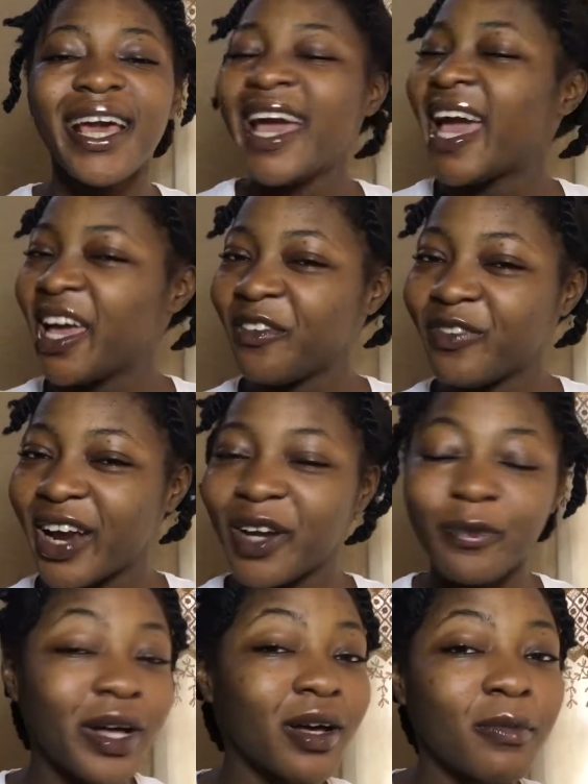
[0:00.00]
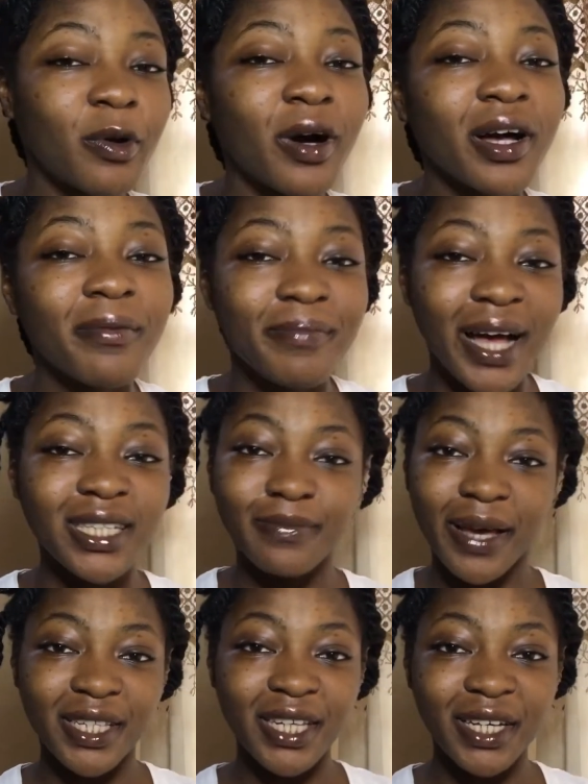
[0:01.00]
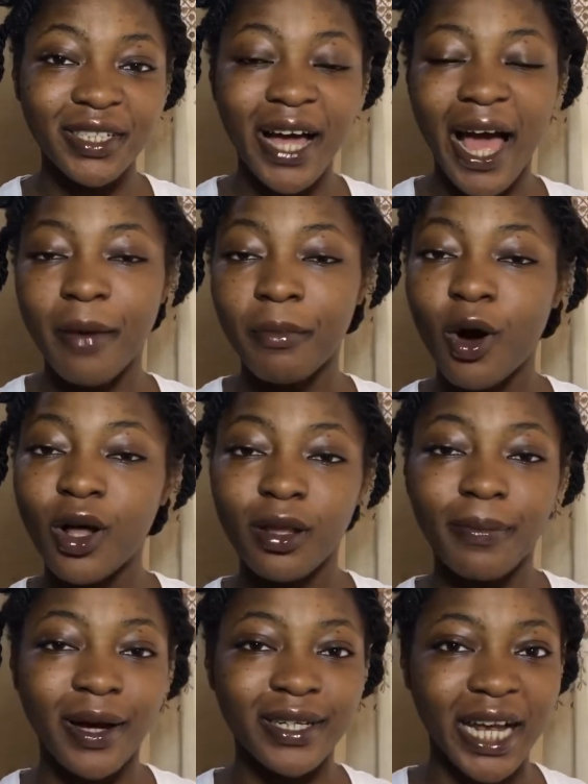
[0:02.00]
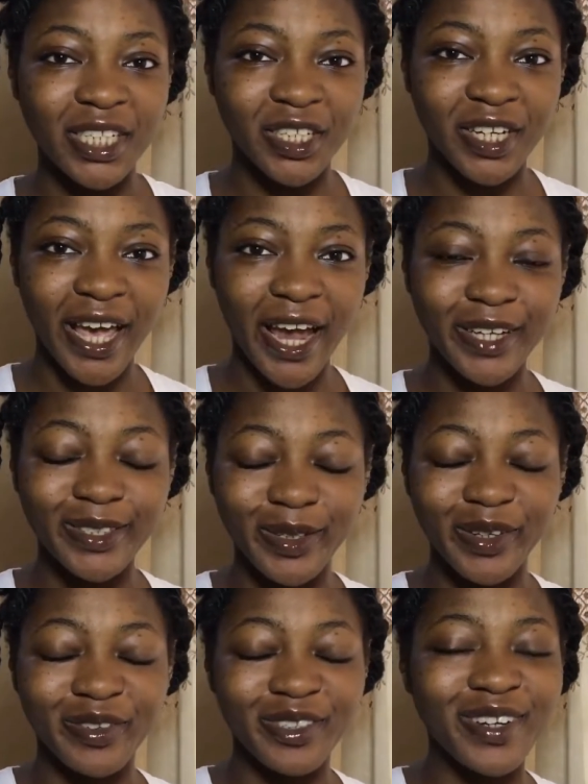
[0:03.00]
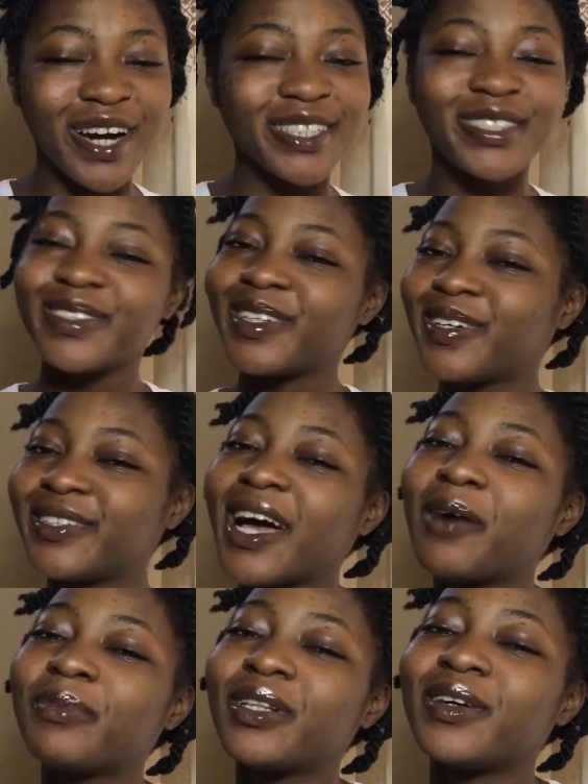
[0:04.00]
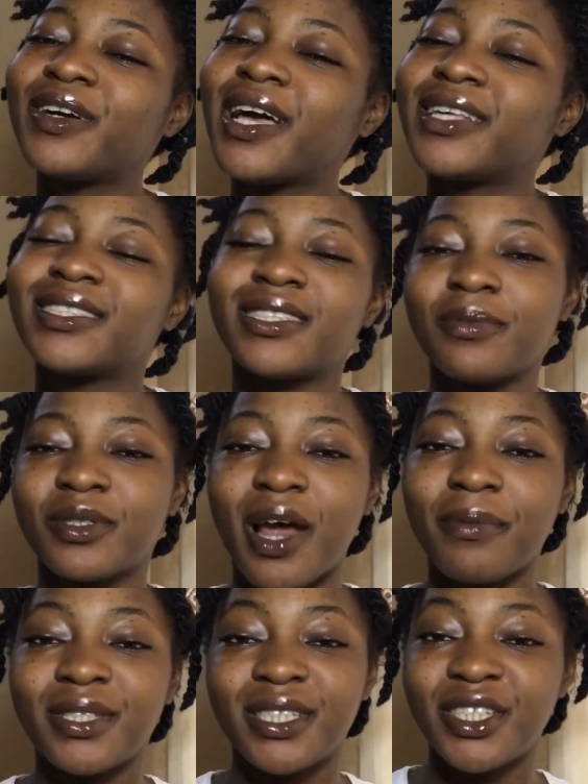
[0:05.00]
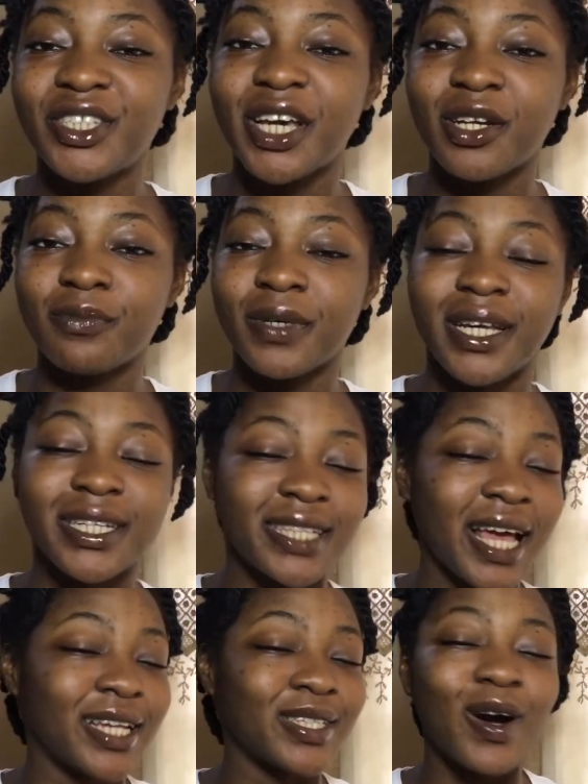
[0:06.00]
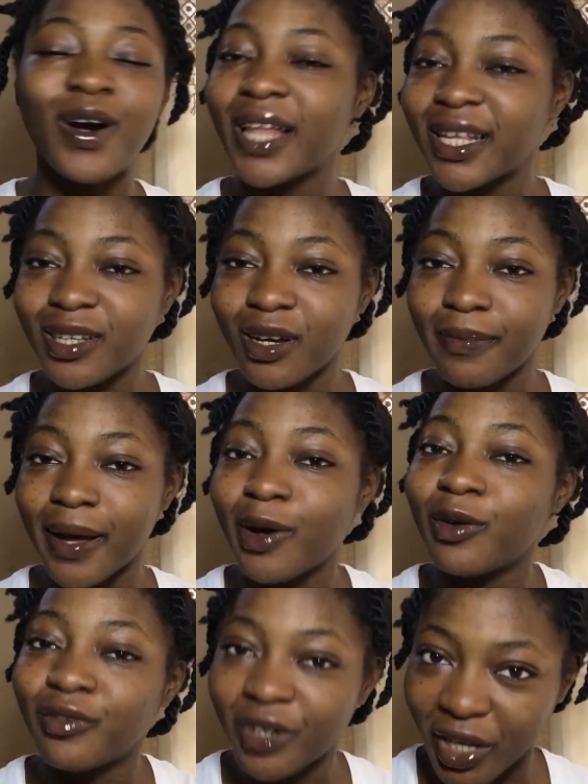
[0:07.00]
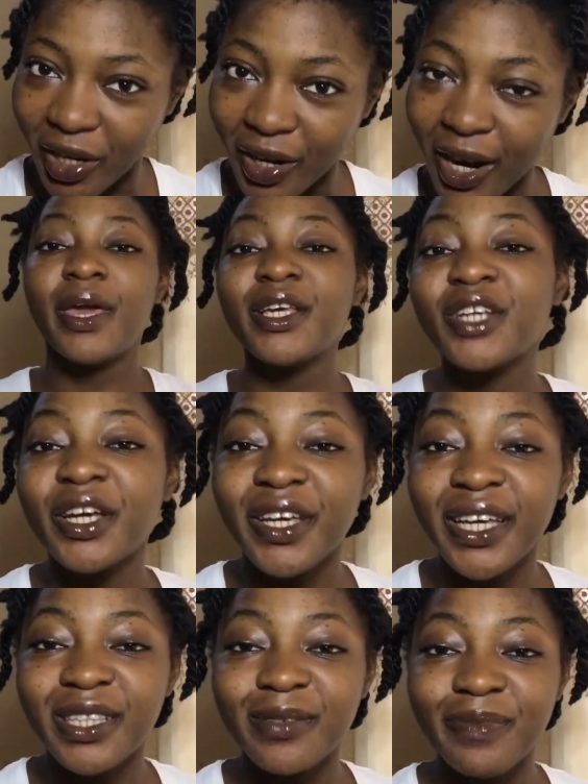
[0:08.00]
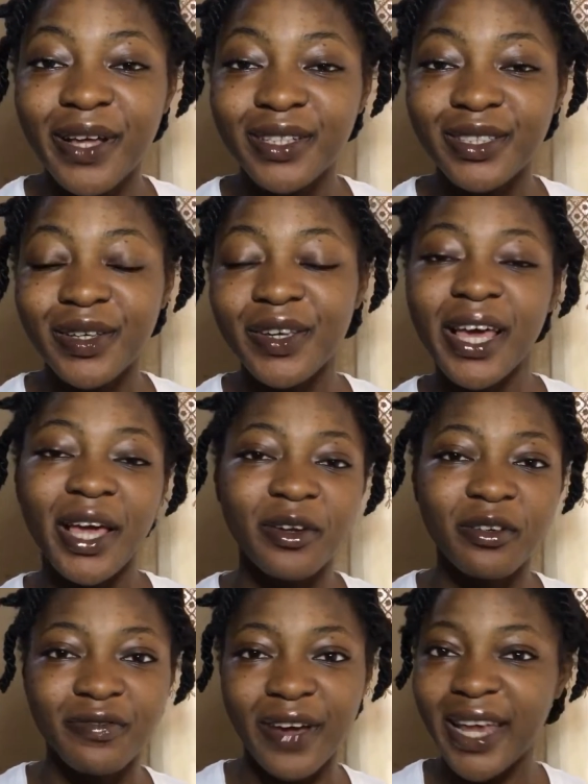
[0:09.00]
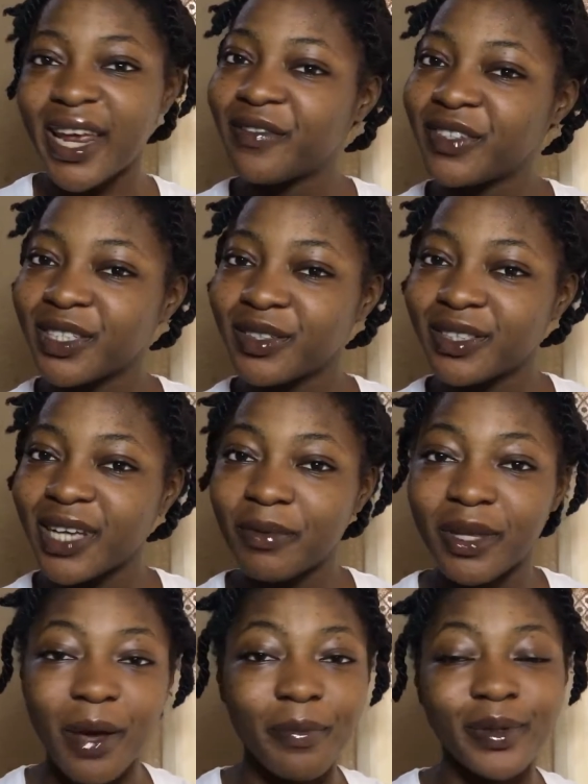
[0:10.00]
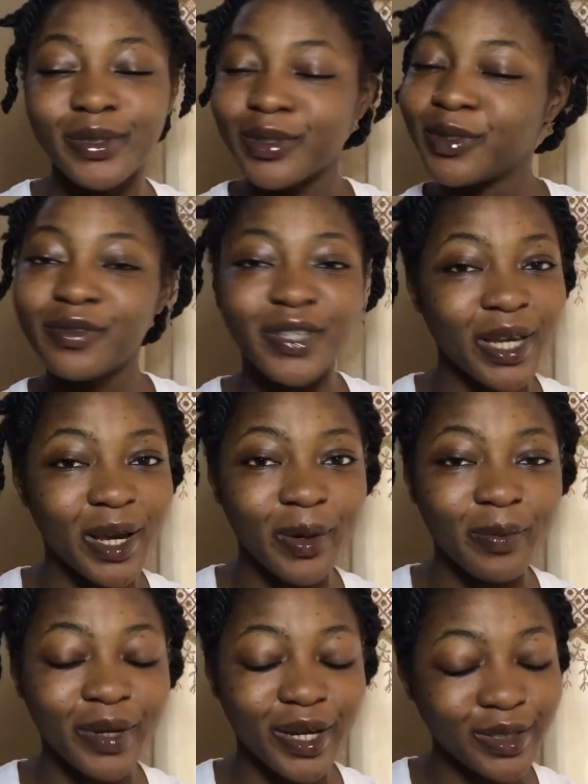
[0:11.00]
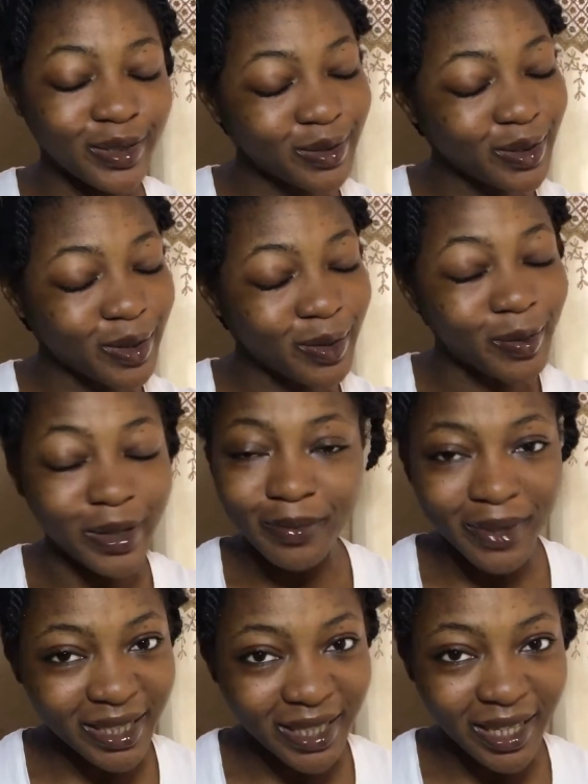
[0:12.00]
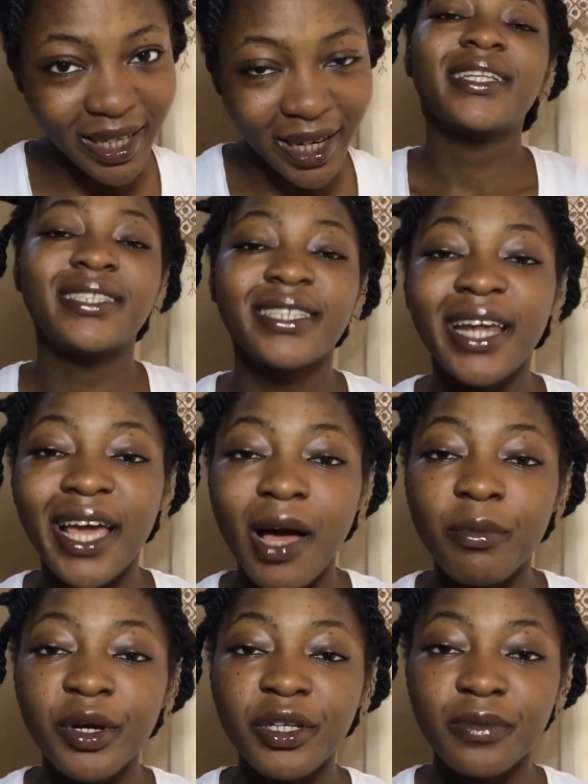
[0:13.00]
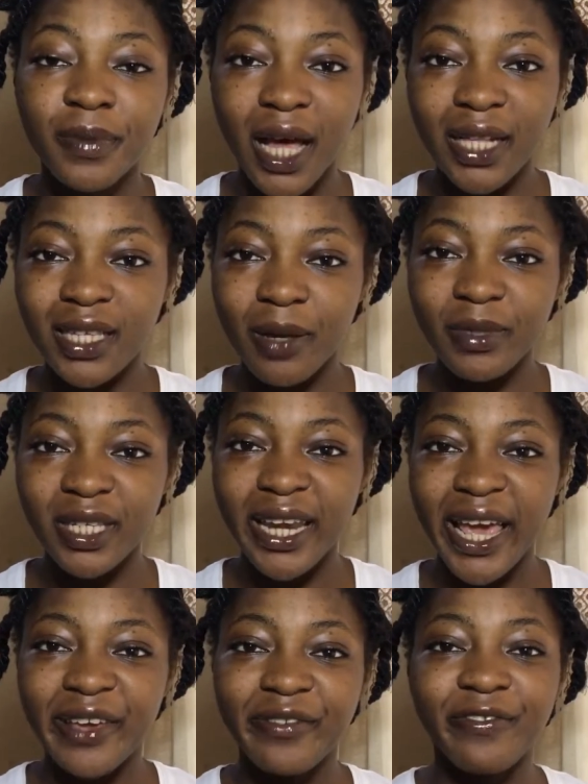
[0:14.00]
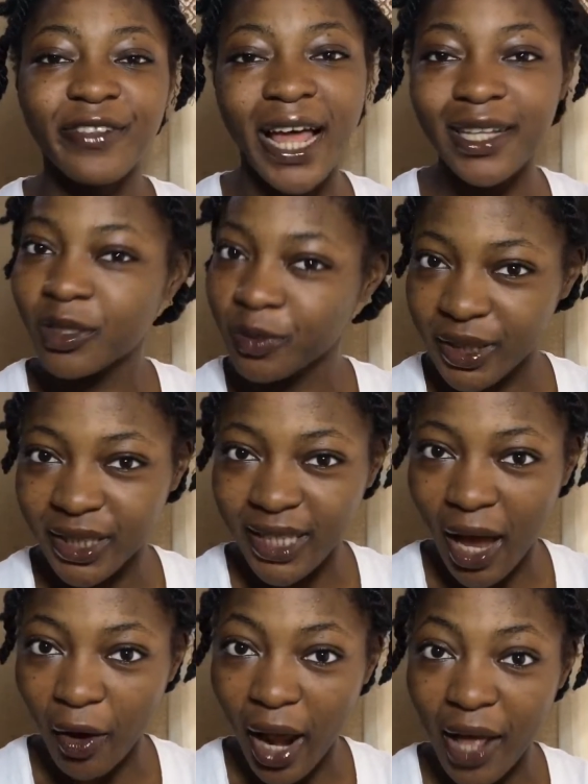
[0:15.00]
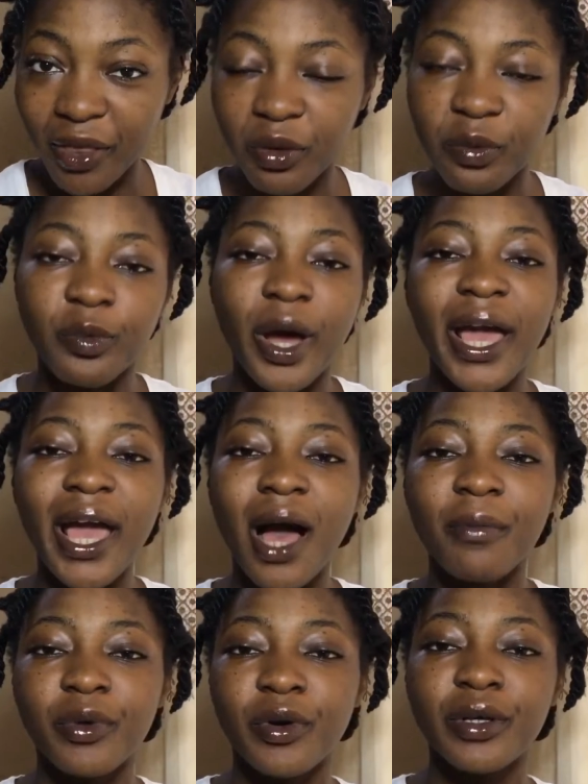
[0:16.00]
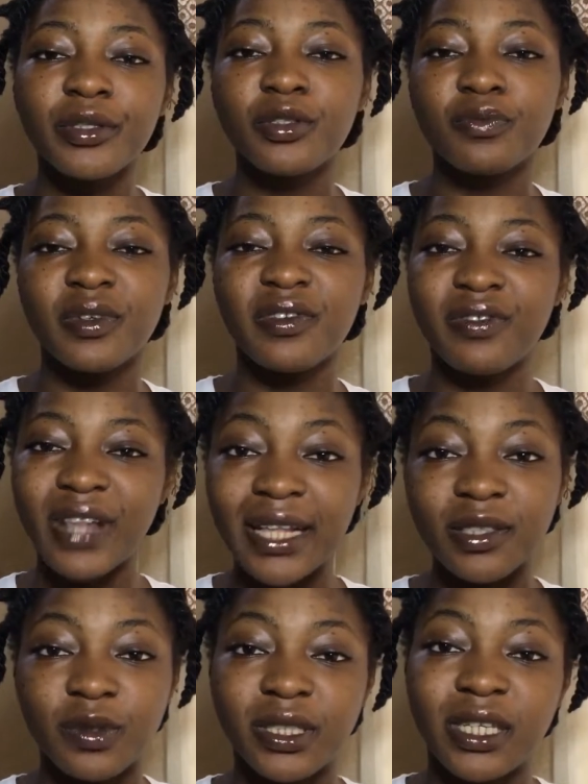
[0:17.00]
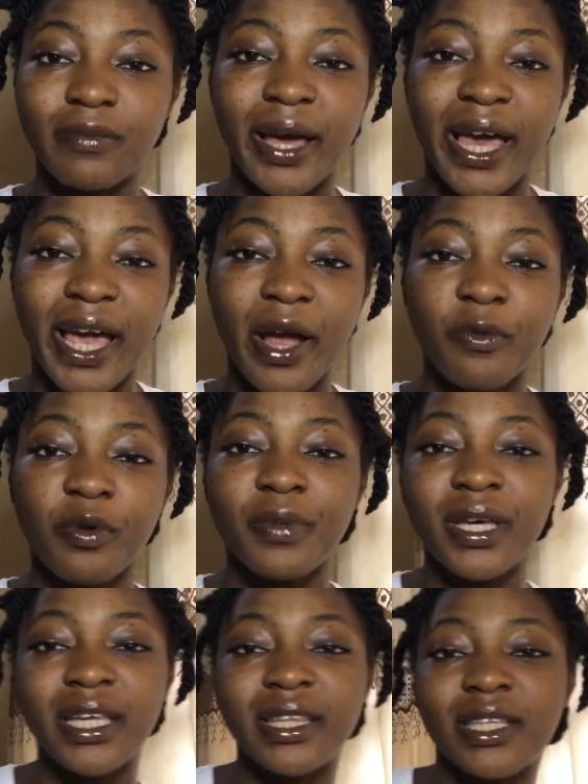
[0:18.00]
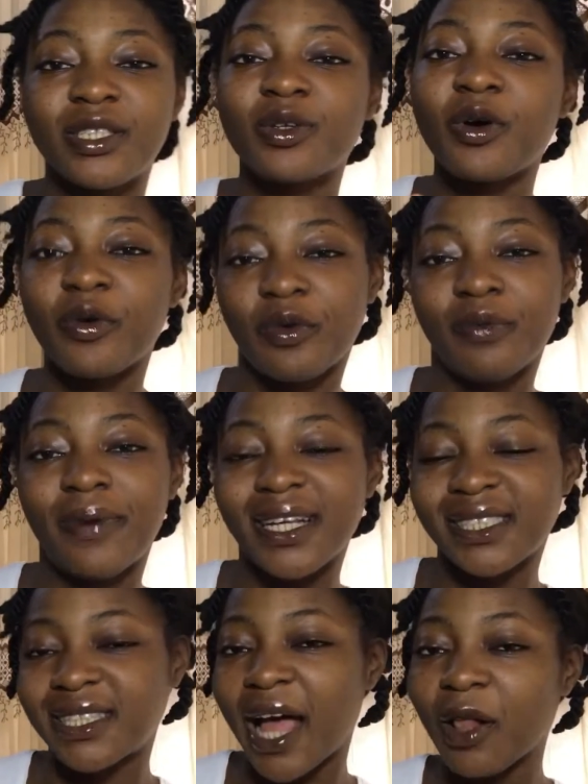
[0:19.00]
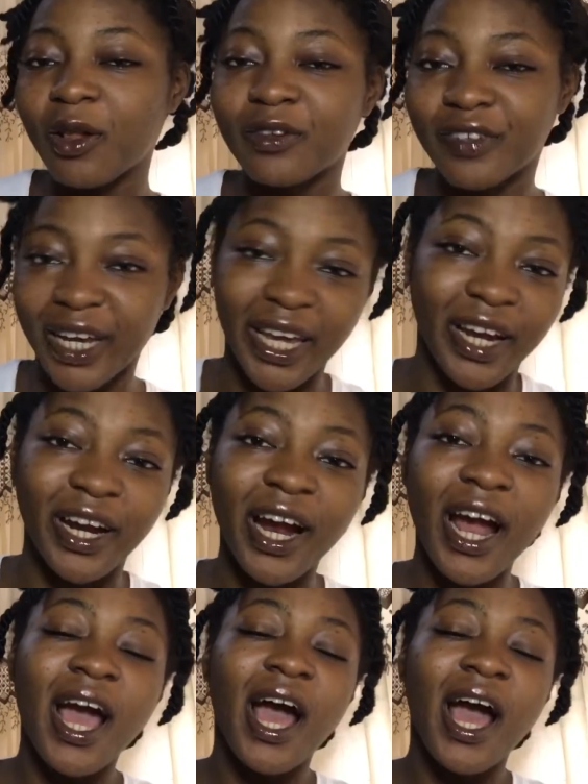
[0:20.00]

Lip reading: Hey friend, welcome or welcome back to my channel. I am all about natural hair, so if you are too, go down below and subscribe to this channel because that is all I talk about over here. Make sure you hit the bell so you get notified every single time that I post a new video because you don't want to miss it. Today I'm going to be attempting a flat twist out, and the way I'm going to be flat twisting my hair will be in this Koruba style over here.